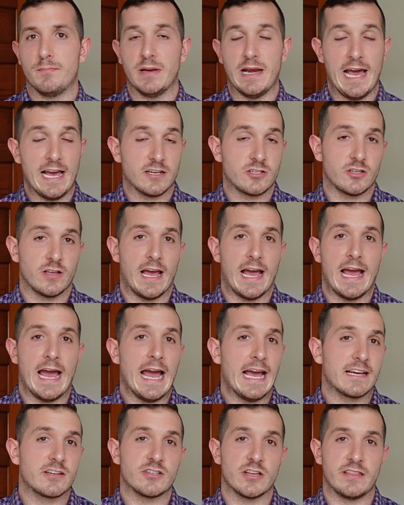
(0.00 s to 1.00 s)
And actually, I
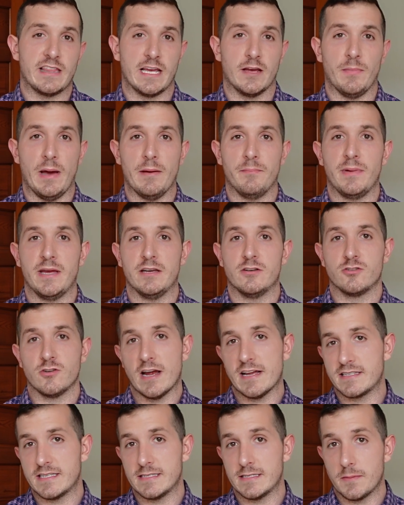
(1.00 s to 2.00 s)
actually think about being
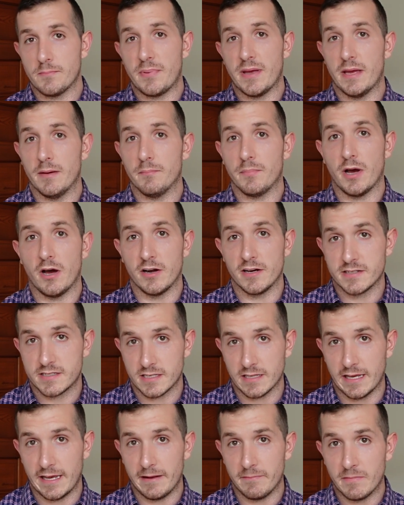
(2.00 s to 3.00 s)
dressed as a pimp,
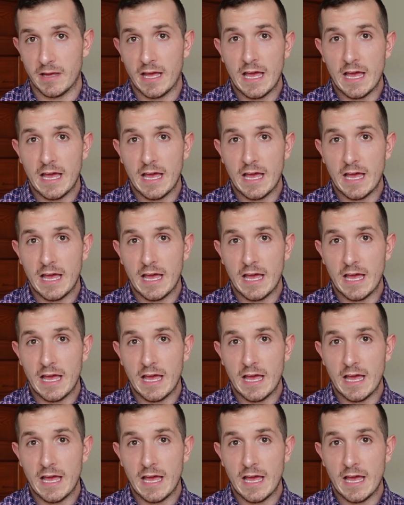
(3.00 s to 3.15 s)
honestly,